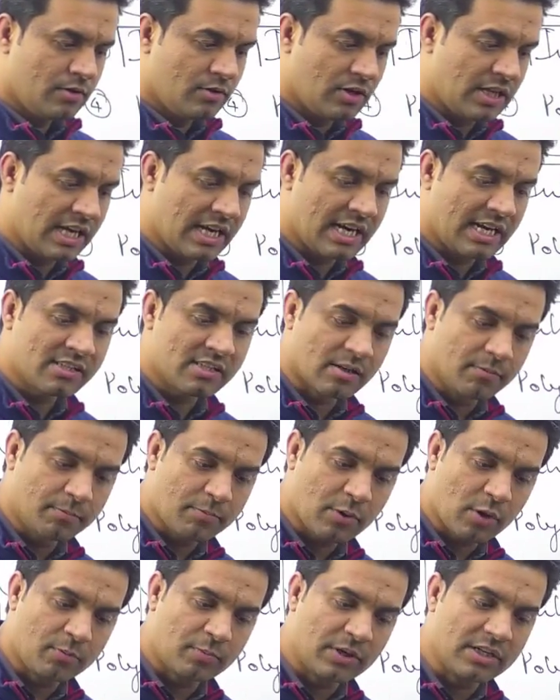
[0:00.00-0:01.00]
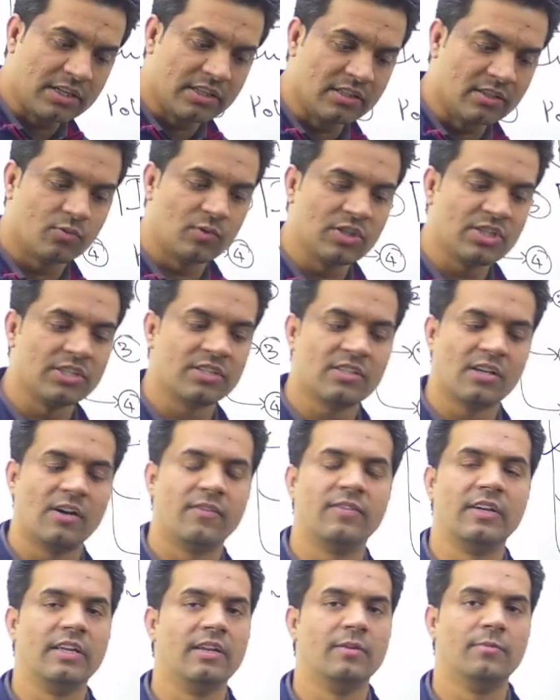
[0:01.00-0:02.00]
There are some properties which is
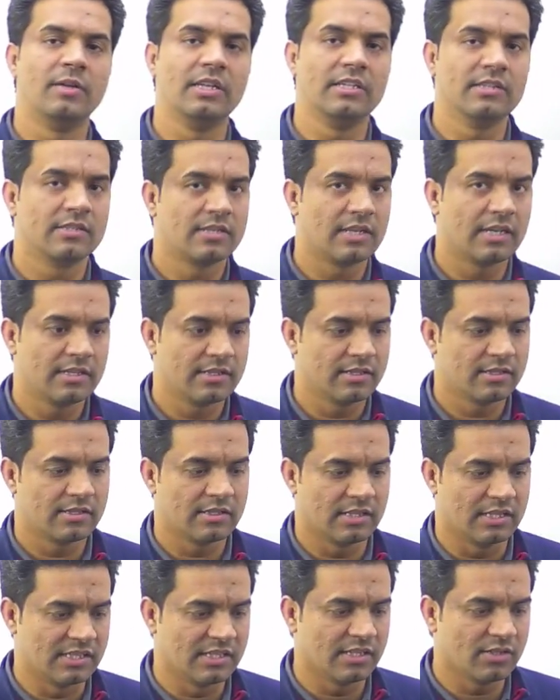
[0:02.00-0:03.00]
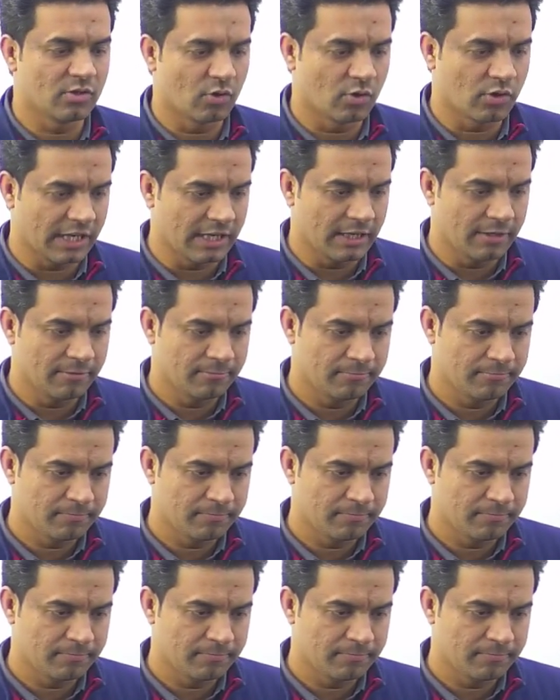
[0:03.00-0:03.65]
available inside this. Is it okay?